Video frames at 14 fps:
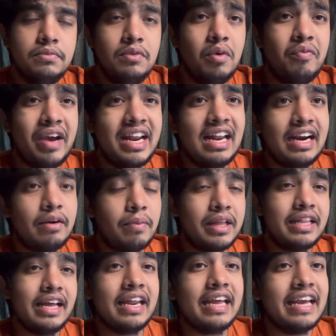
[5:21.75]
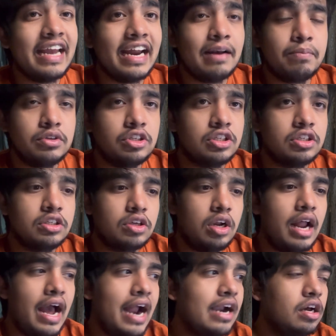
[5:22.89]
very late when they regained positions or
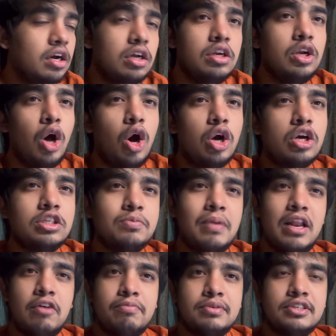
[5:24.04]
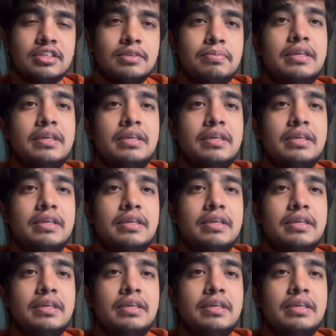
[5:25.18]
had a long spell of positions.